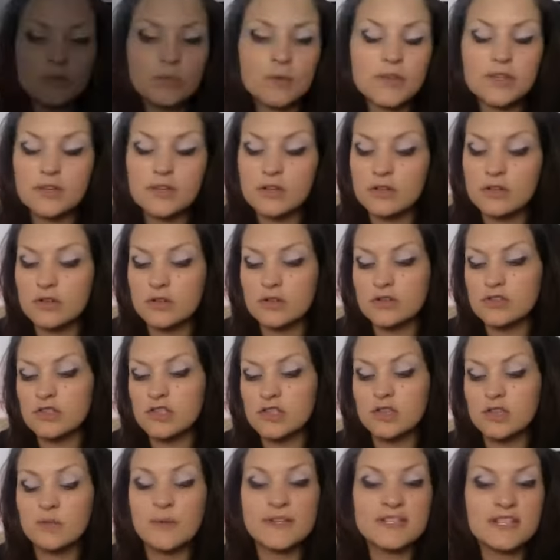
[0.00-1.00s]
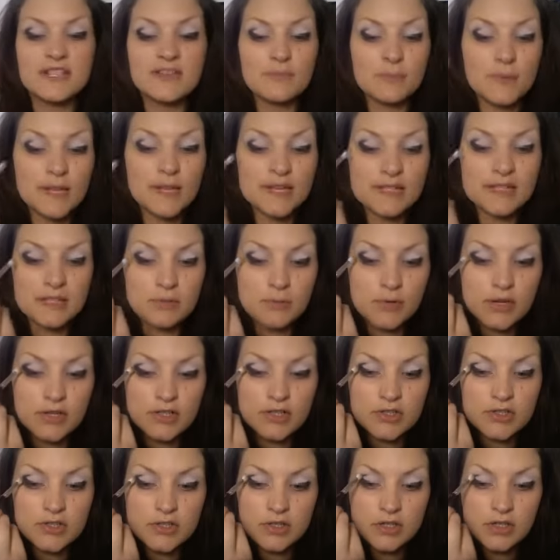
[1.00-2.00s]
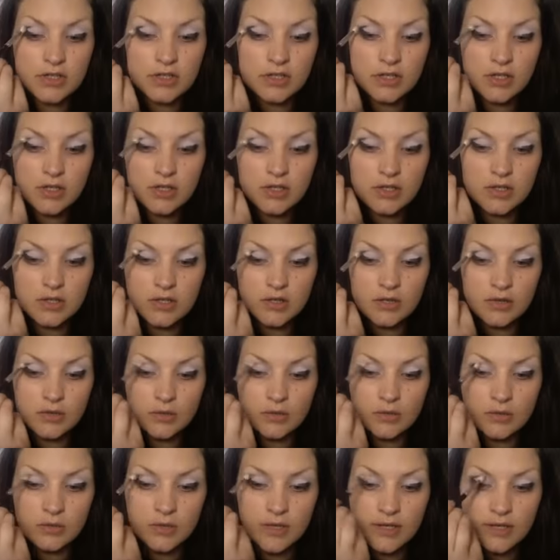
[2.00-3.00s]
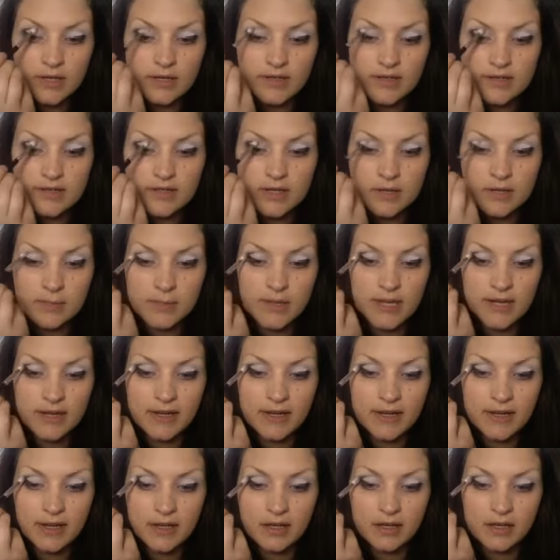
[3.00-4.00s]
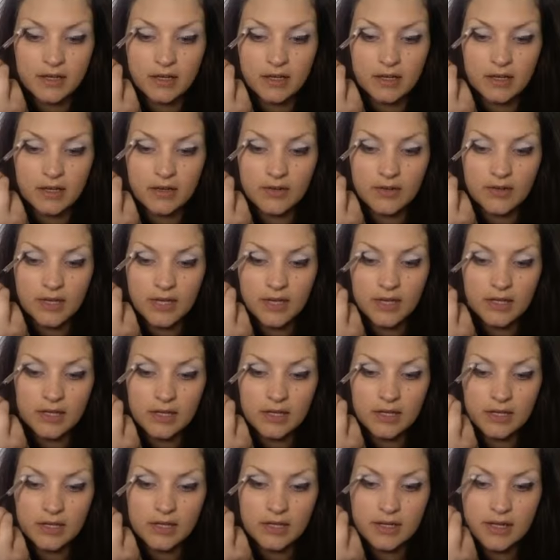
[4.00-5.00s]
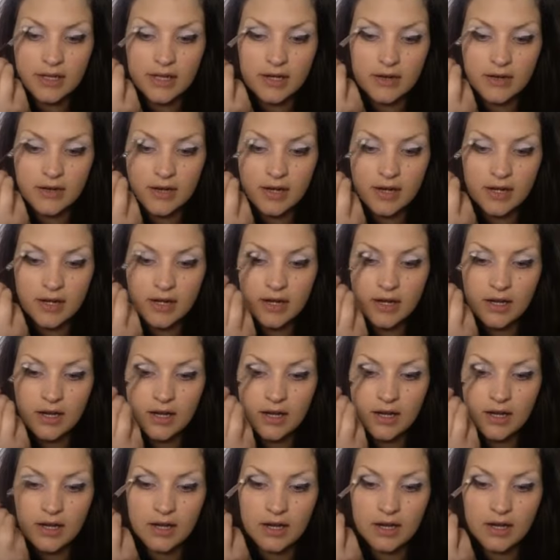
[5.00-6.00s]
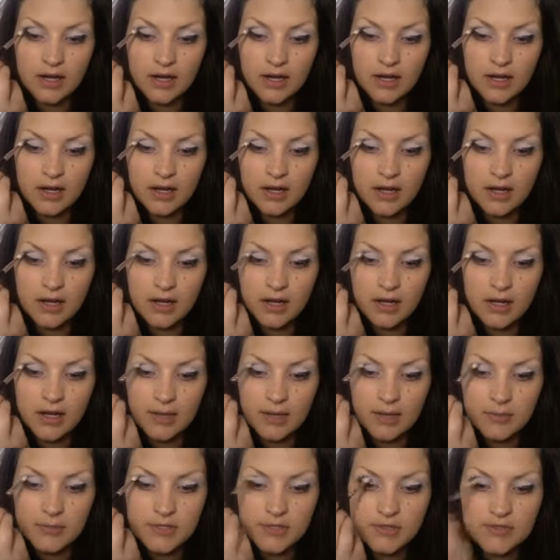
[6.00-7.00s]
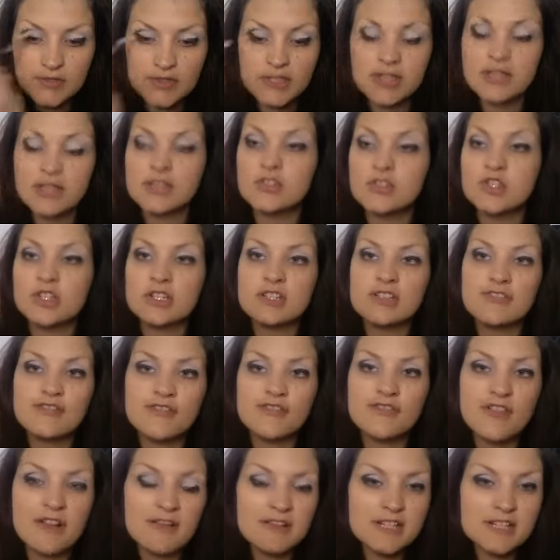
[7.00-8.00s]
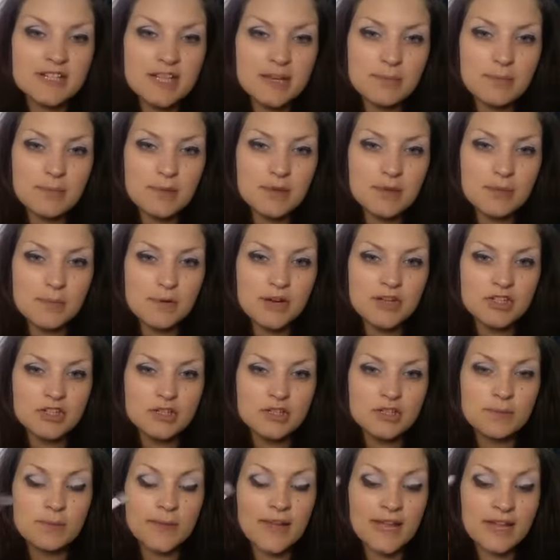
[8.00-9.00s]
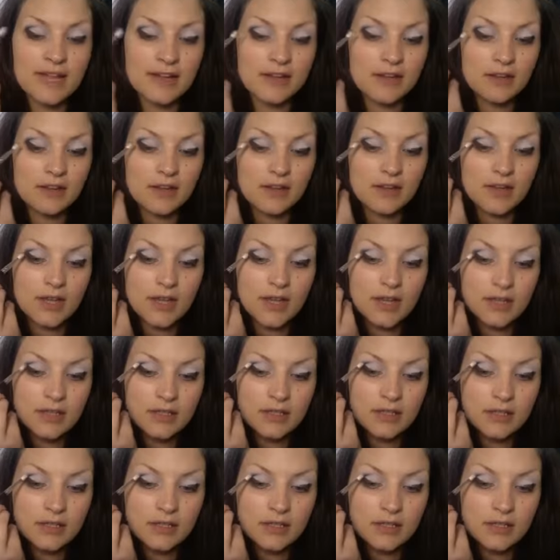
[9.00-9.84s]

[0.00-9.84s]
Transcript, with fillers: With your 217 blending brush, we're going to start blending, okay? Now, I'm using just the very tip of the brush to blend, okay?